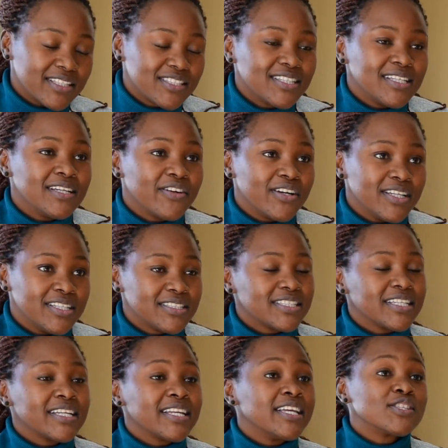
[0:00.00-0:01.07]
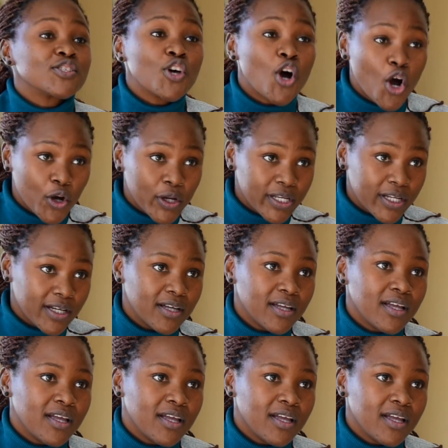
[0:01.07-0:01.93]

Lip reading: chili relish in his honor